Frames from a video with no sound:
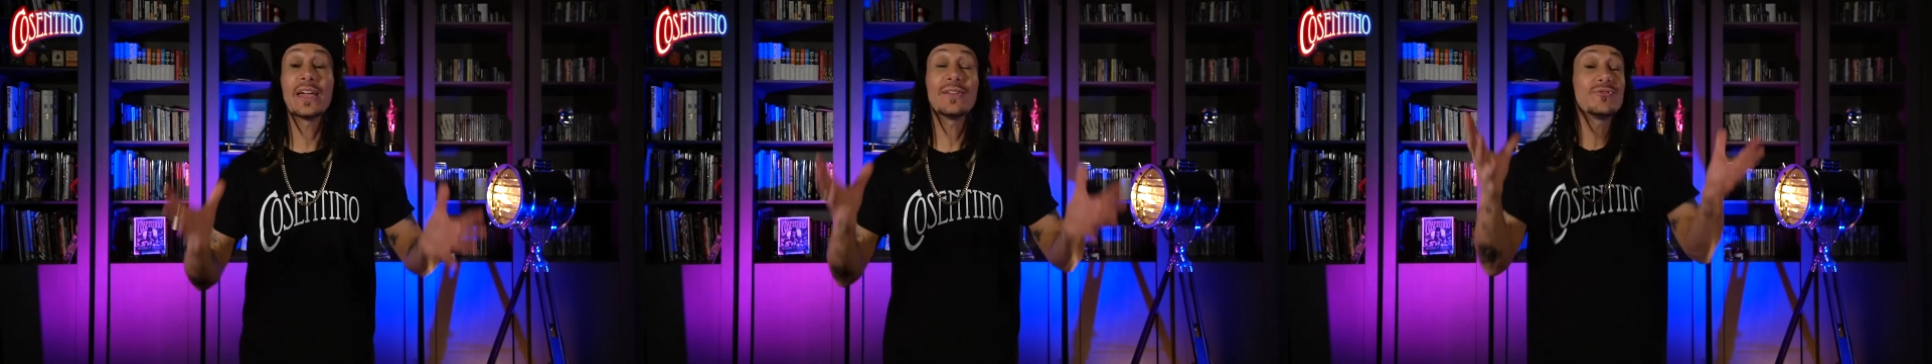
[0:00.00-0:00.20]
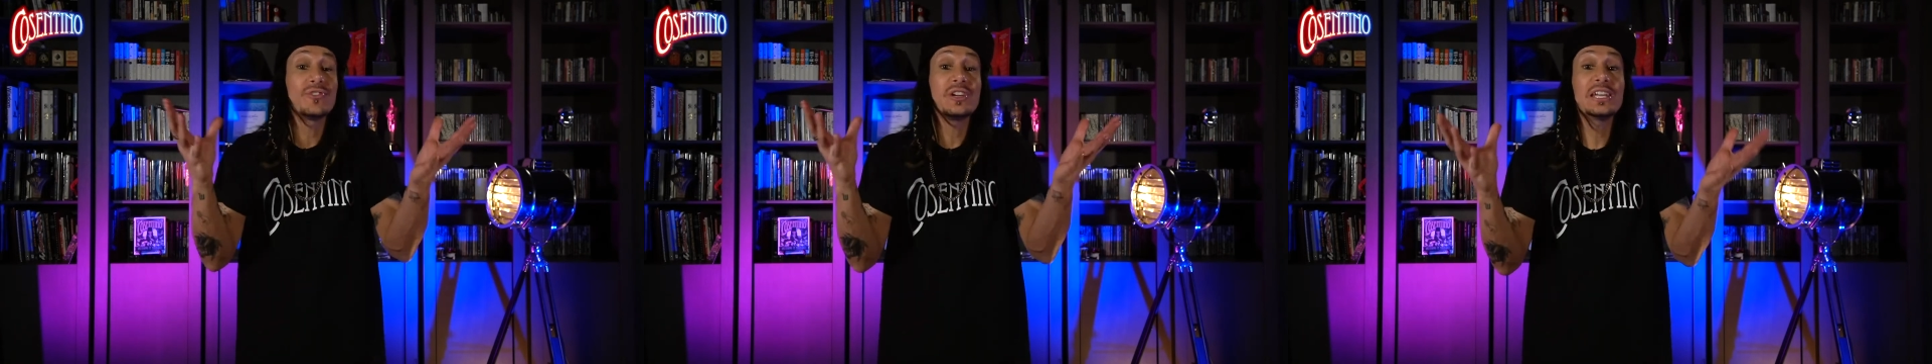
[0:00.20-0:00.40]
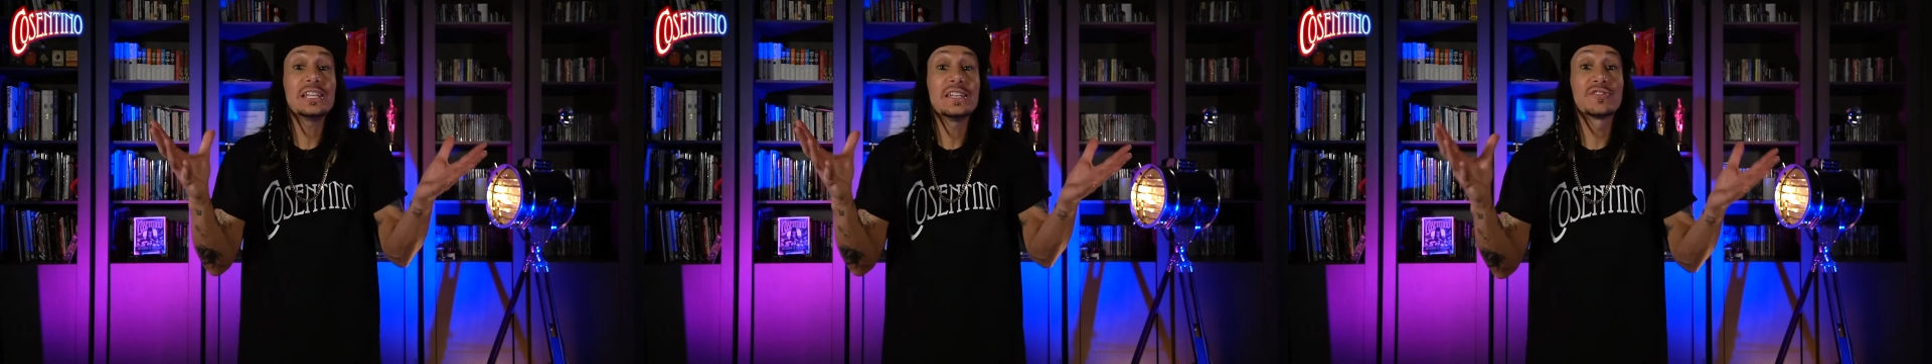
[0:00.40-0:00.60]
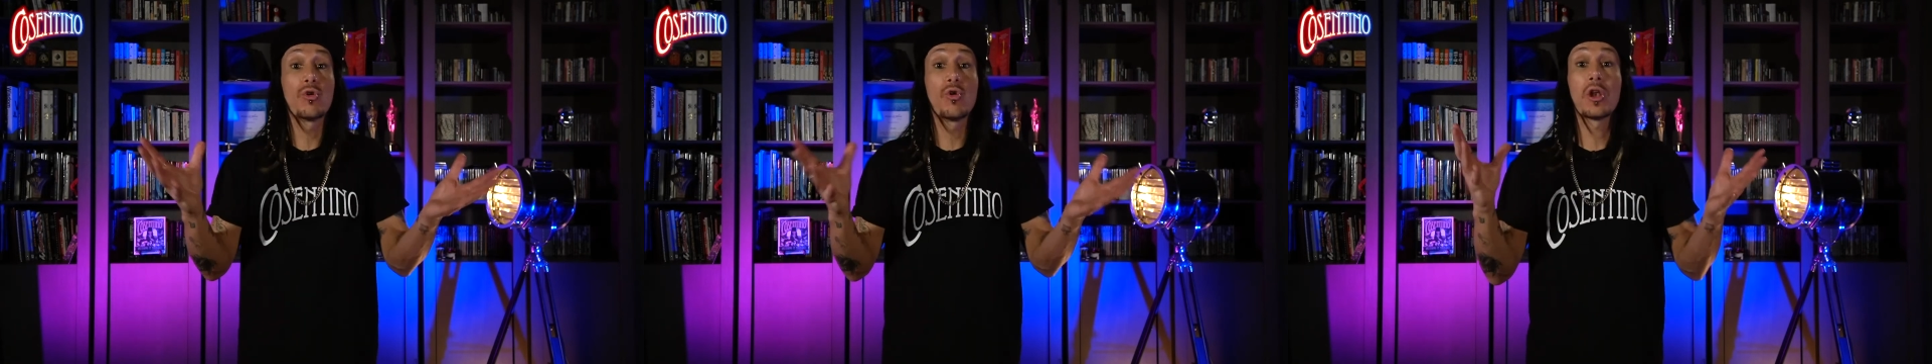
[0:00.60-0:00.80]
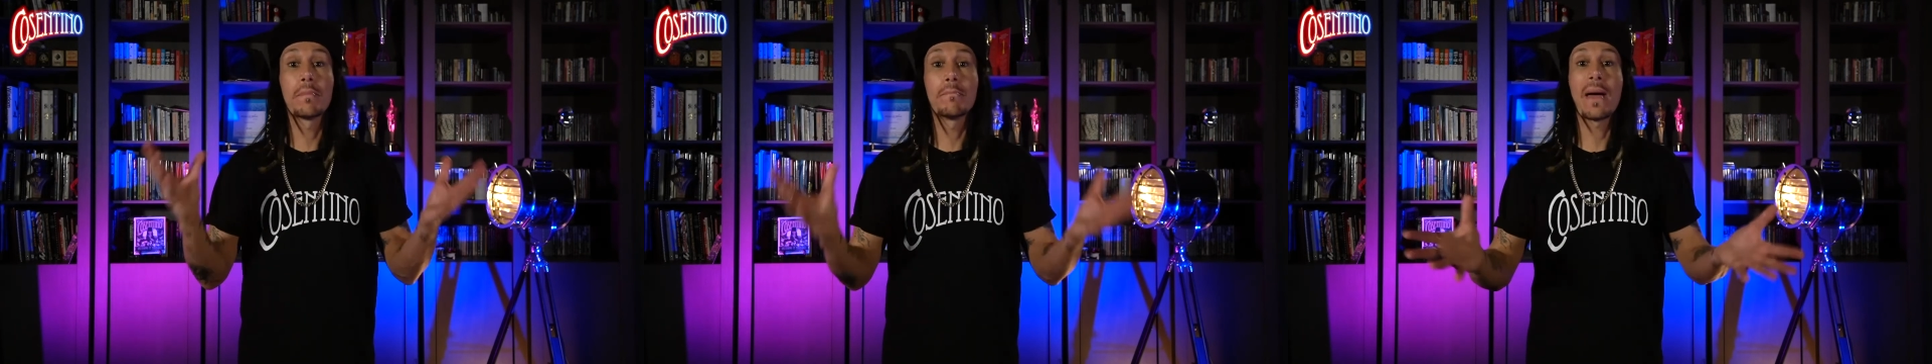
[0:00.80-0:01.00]
It really is
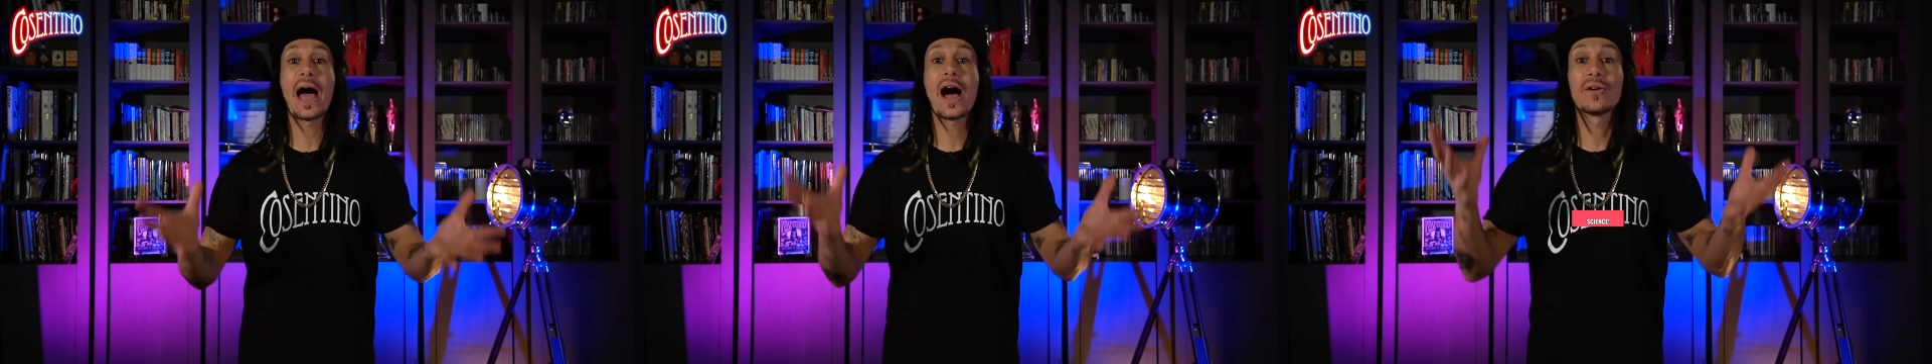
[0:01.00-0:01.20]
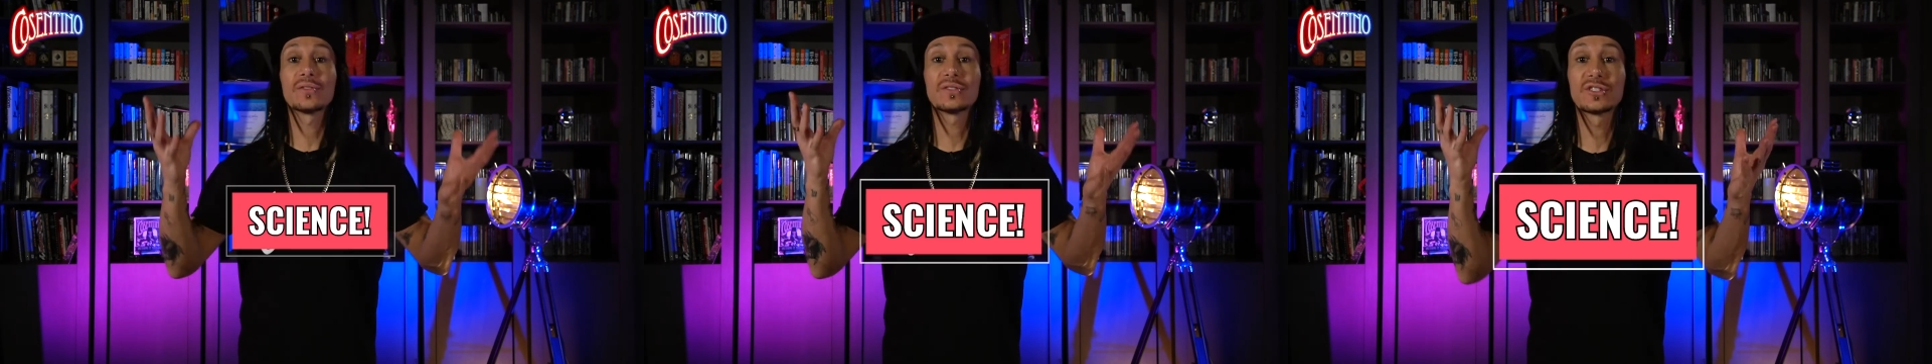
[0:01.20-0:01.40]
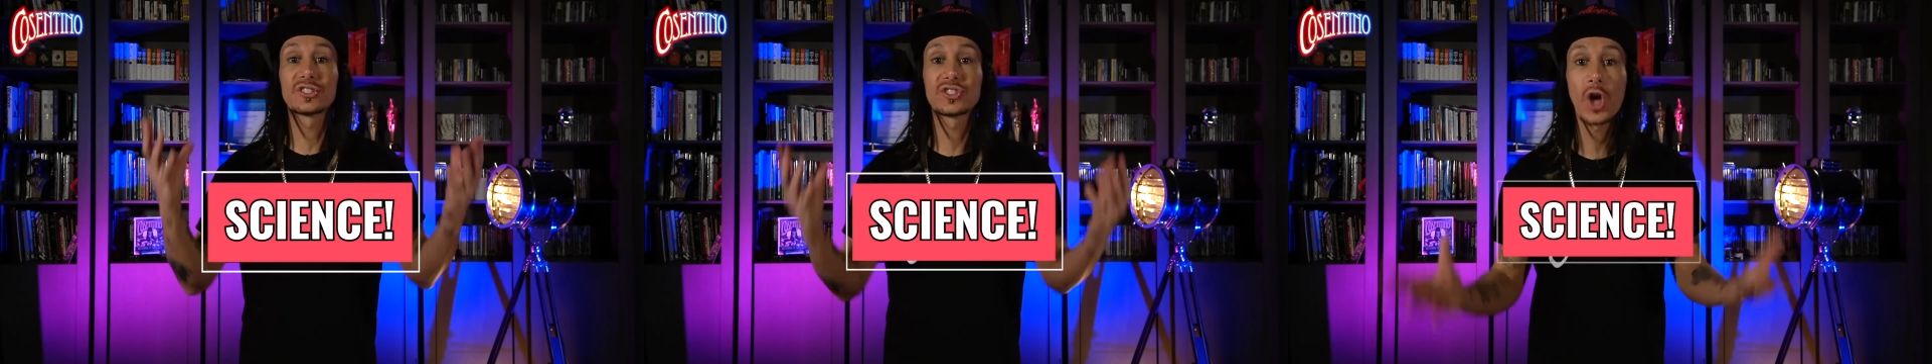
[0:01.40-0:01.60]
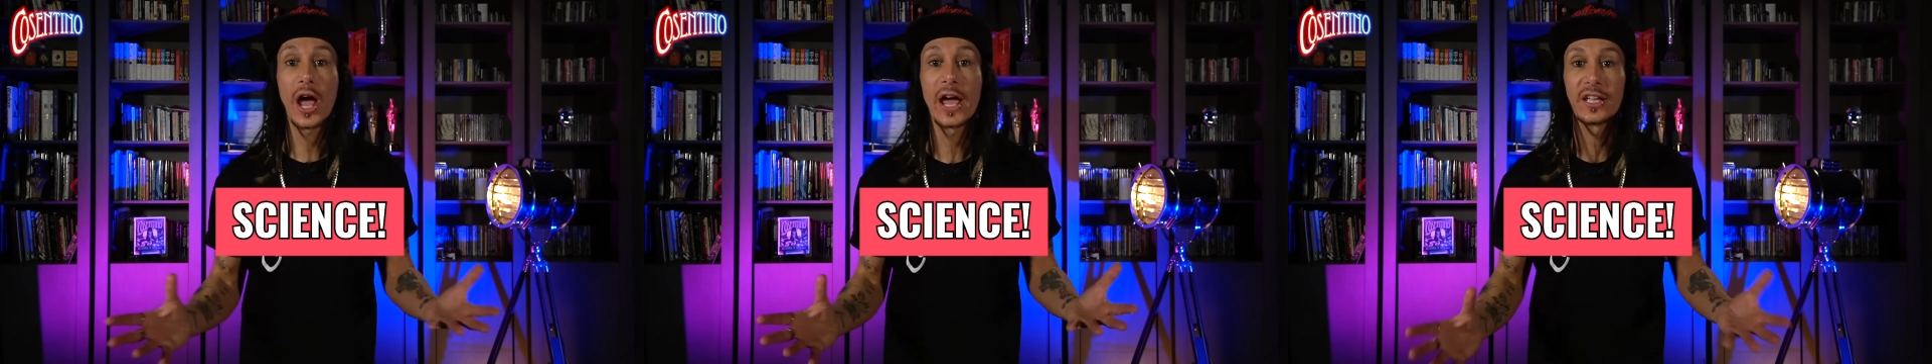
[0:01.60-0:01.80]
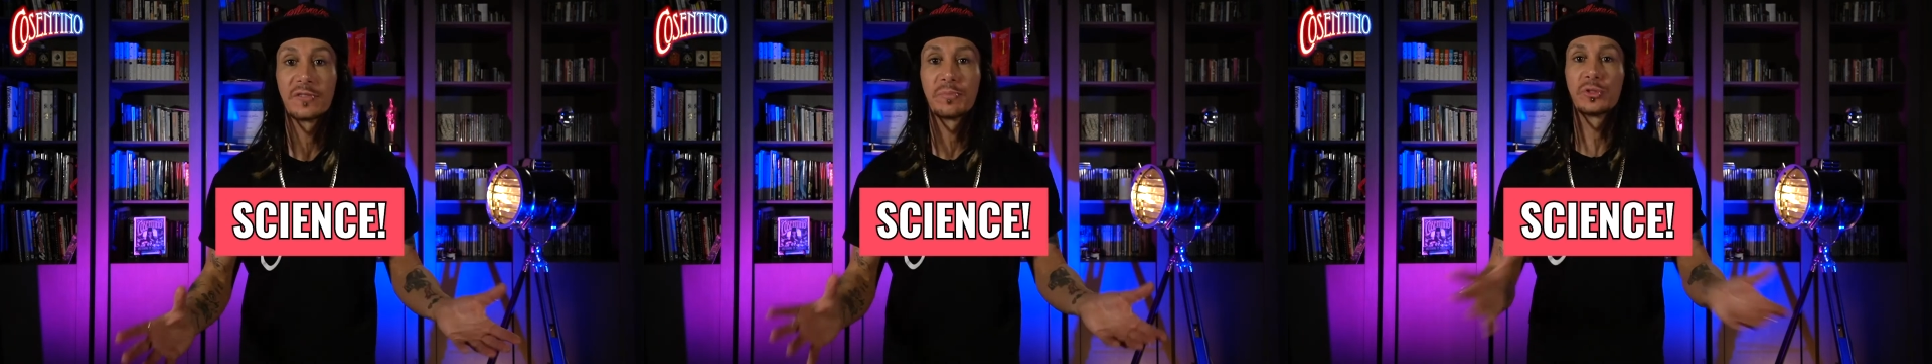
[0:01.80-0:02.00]
all about science,